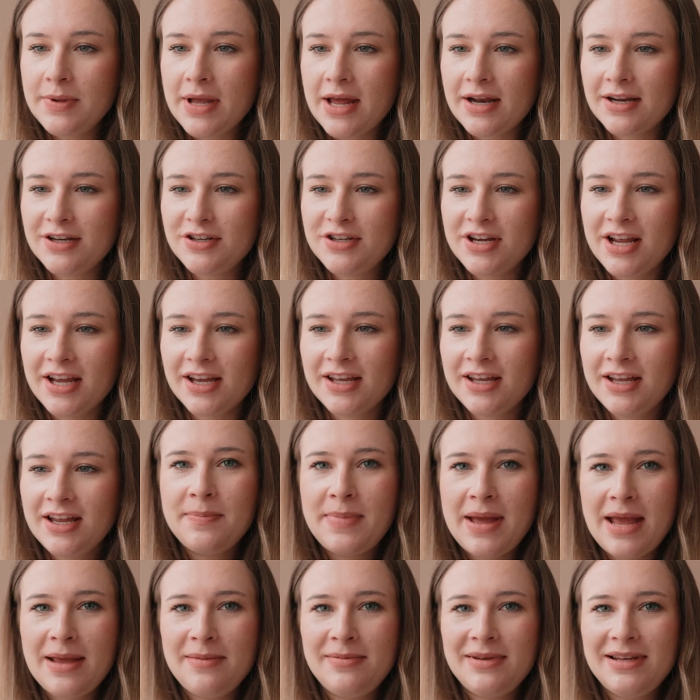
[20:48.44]
be able to check
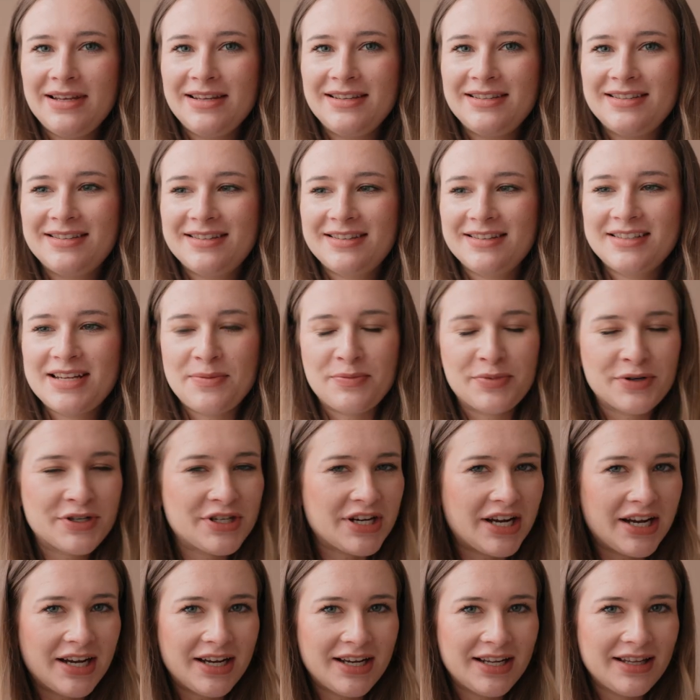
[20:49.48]
baby's
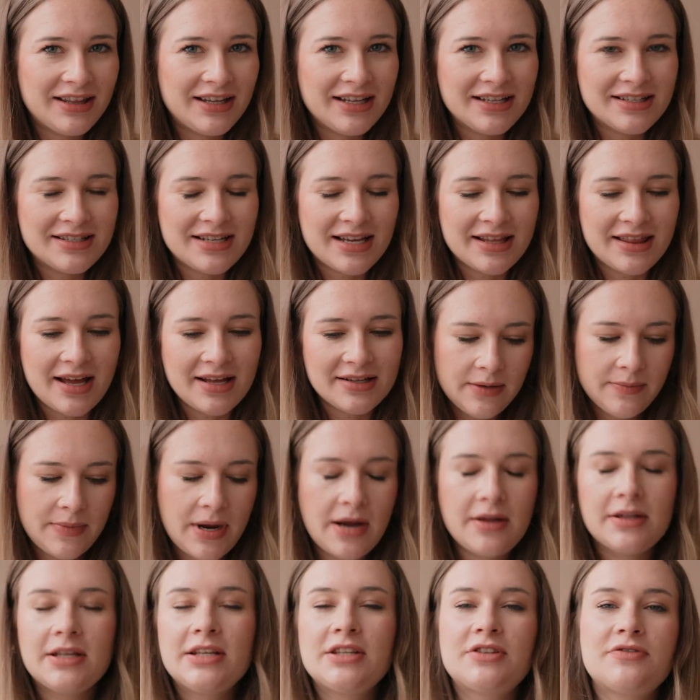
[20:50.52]
temperature and things like that.
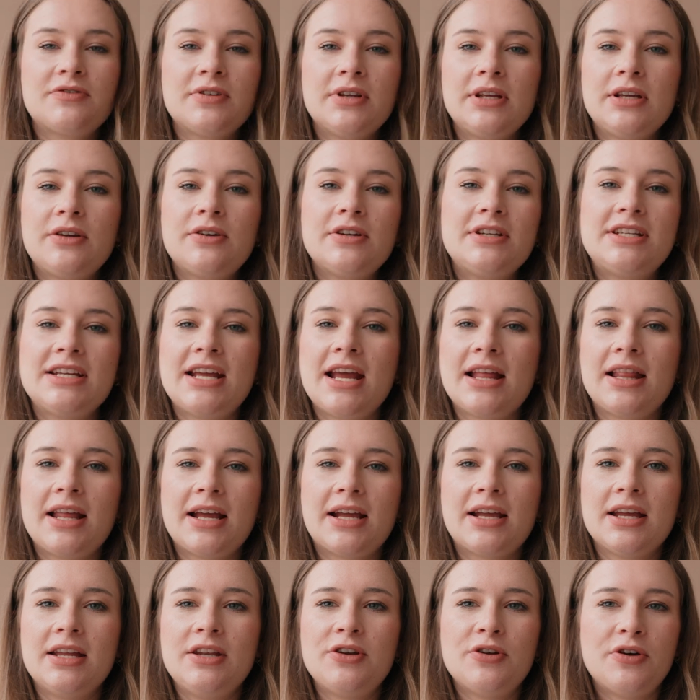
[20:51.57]
Apparently it's really good to get
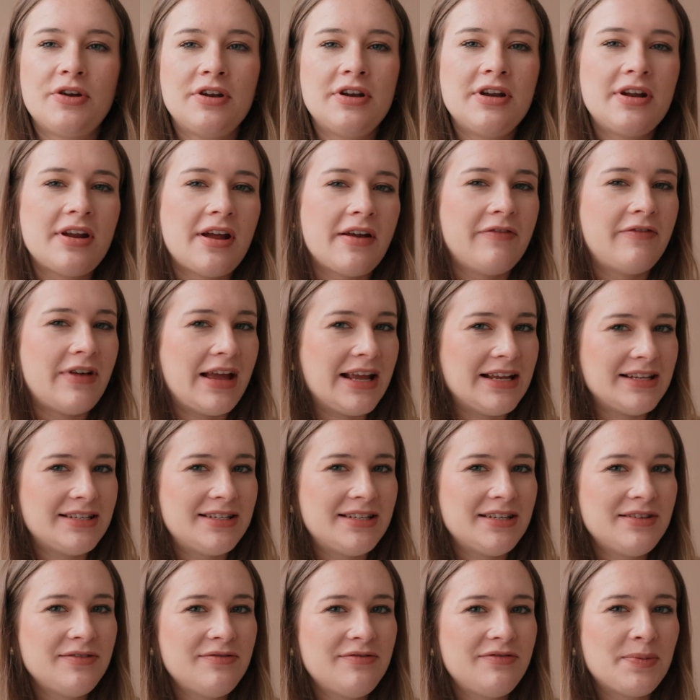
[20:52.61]
like a
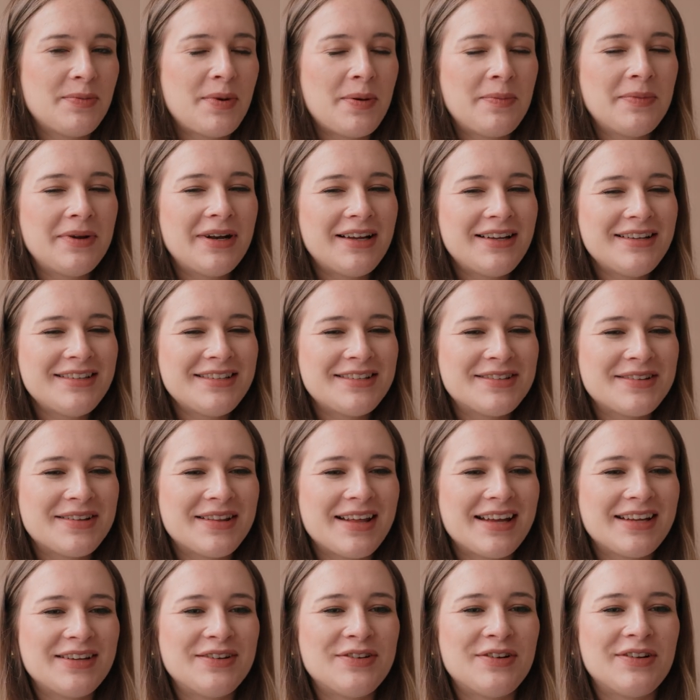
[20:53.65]
non-invasive thermometer so
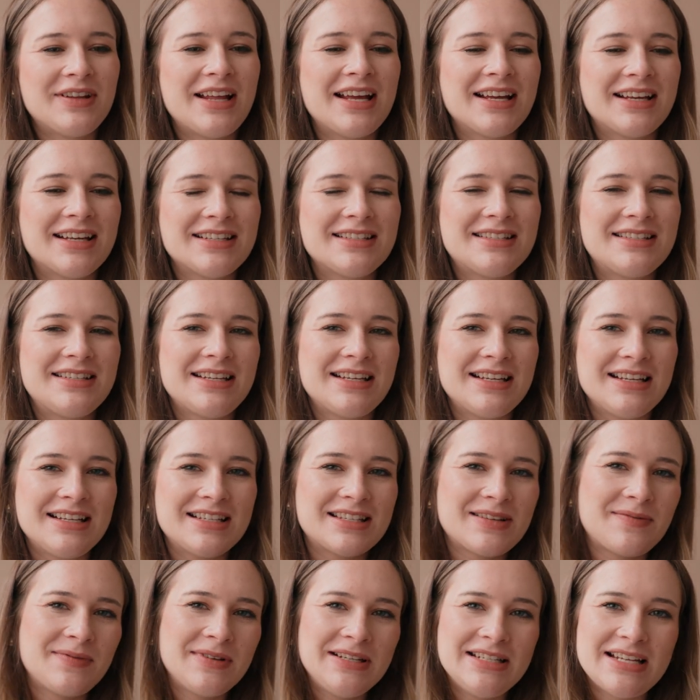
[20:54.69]
that you're not like sticking
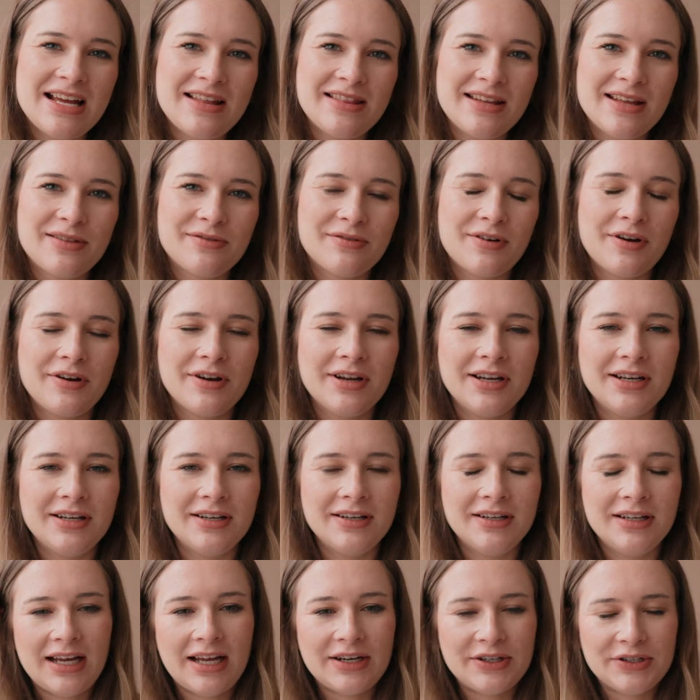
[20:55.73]
something down their throat
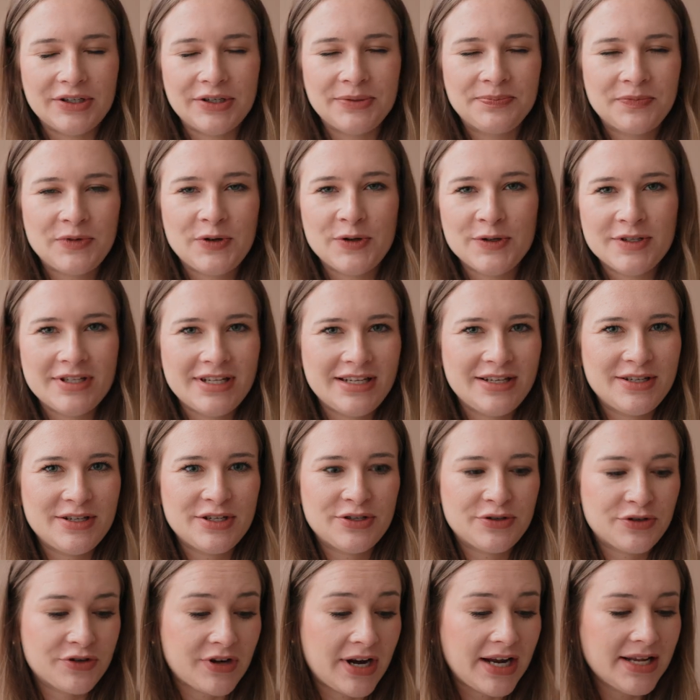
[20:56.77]
and, I don't know, causing
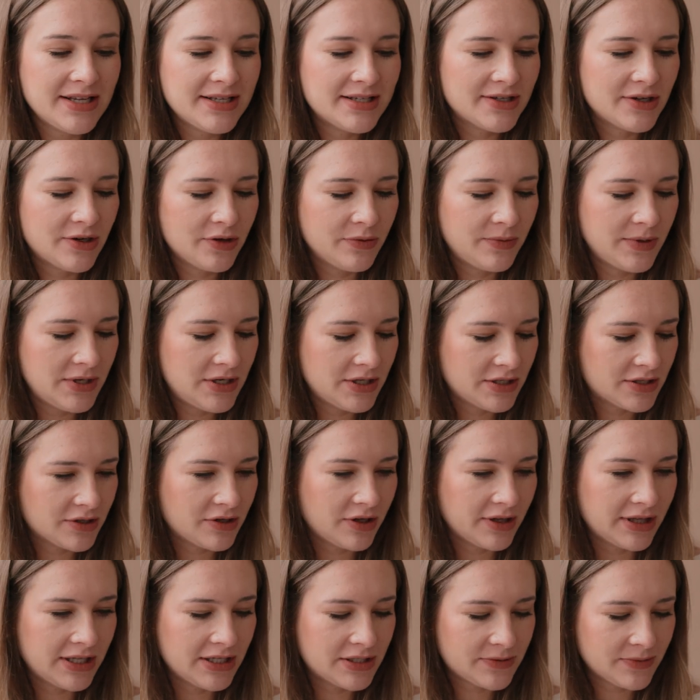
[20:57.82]
distress. So we just
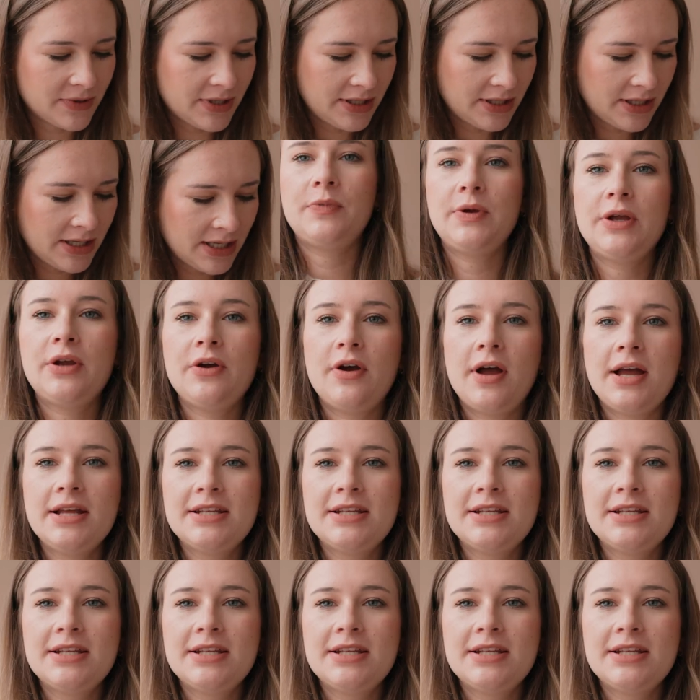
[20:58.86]
got this one. We got